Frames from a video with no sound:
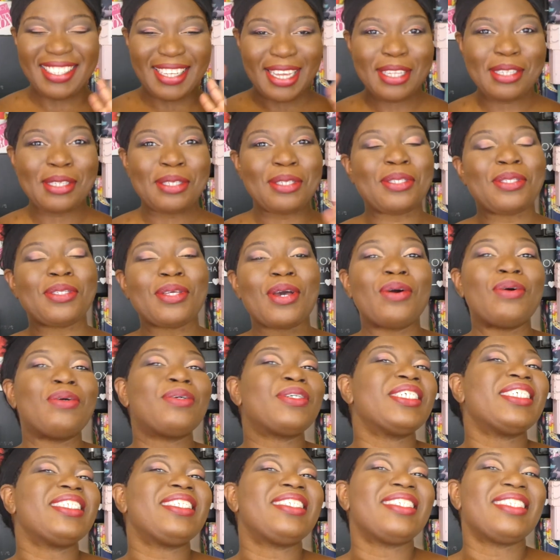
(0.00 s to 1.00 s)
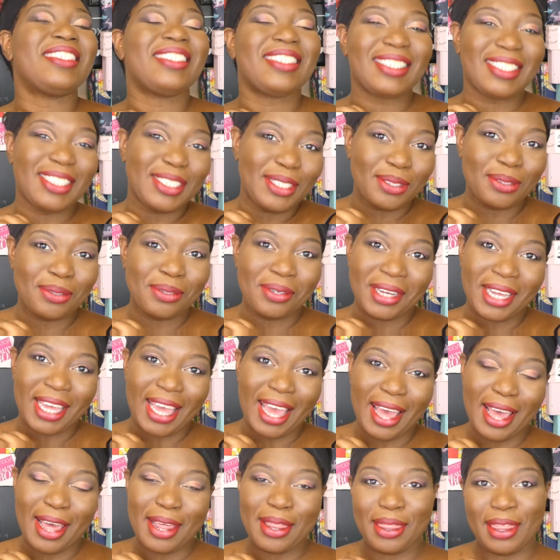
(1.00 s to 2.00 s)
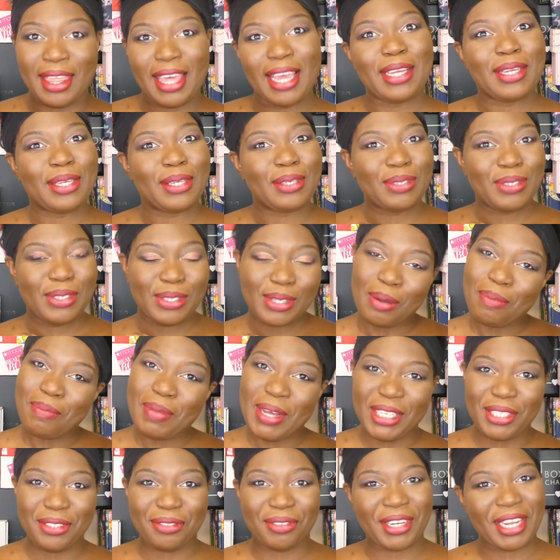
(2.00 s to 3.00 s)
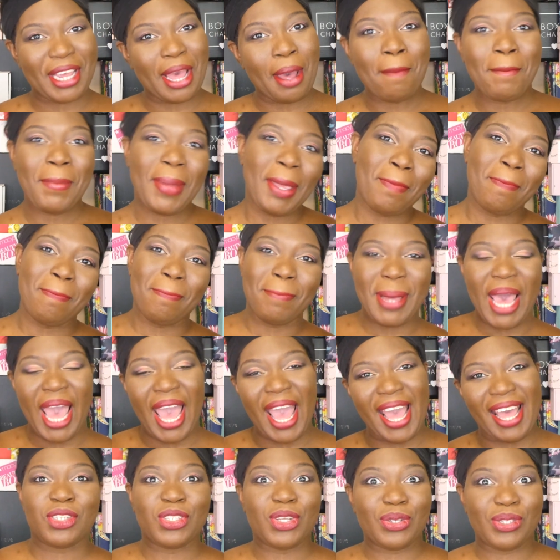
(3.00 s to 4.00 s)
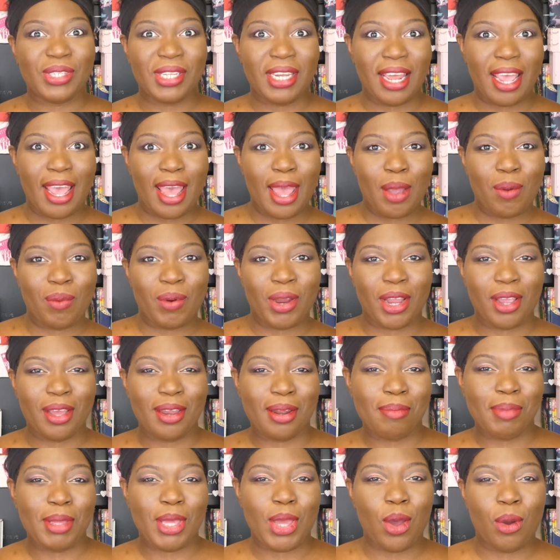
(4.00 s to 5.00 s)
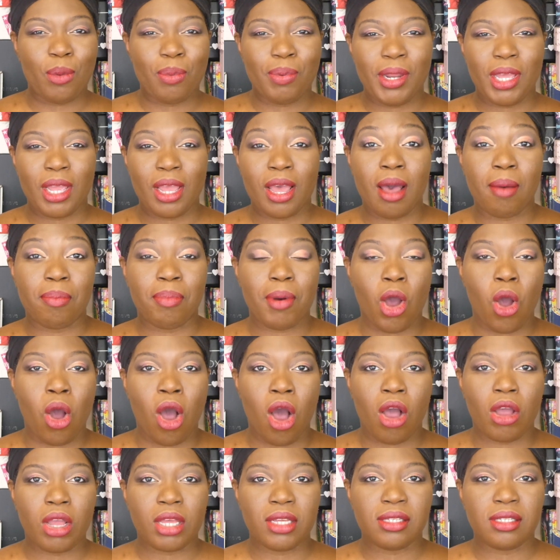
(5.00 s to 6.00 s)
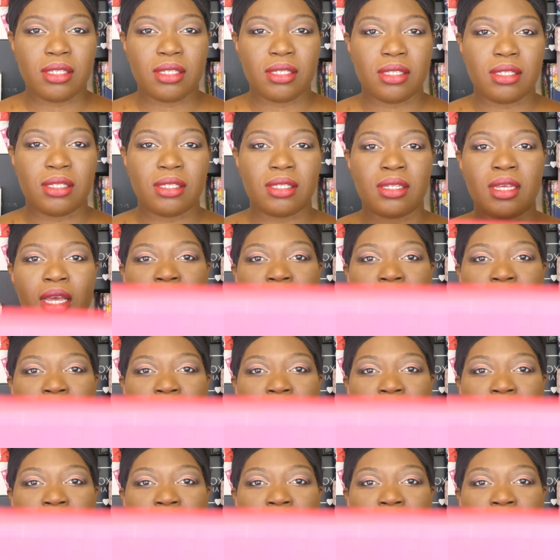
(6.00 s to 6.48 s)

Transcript: It's so good to see you again. Thank you so much for coming back. So today we're going to be opening up August's